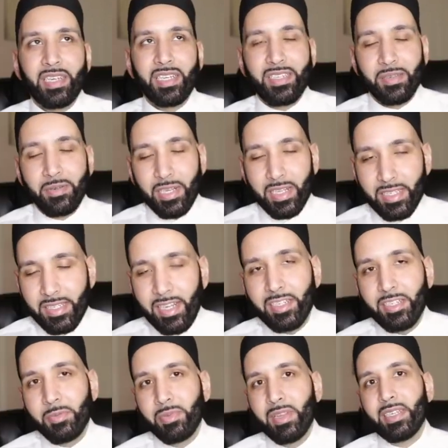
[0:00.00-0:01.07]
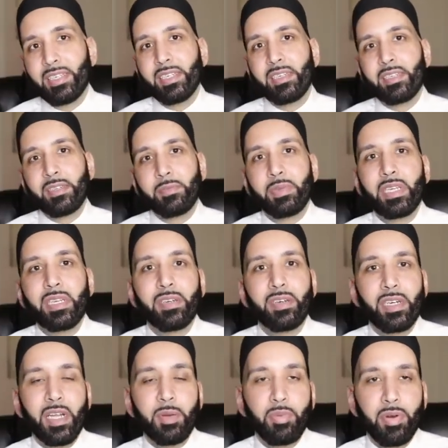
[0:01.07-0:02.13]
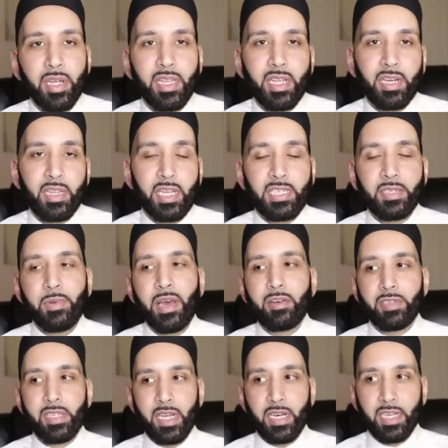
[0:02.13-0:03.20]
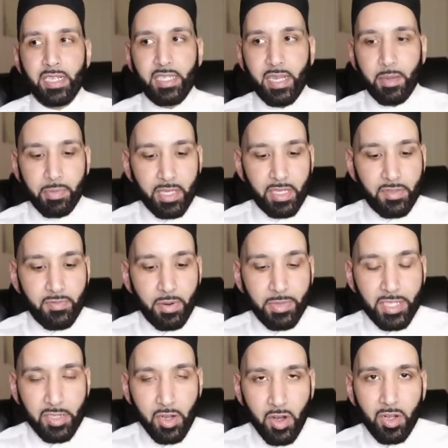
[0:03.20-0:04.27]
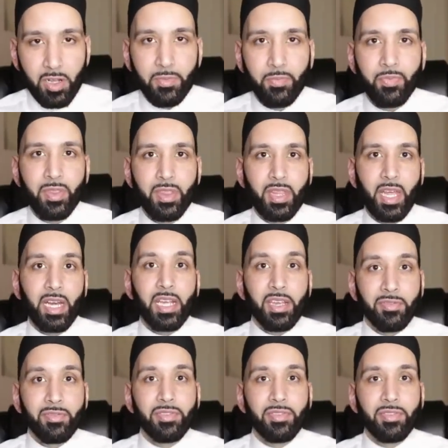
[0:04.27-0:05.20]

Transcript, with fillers: it's, a, it's such a blessing to be here, and I pray that Allah subhanahu wa ta'ala accept this from us all. That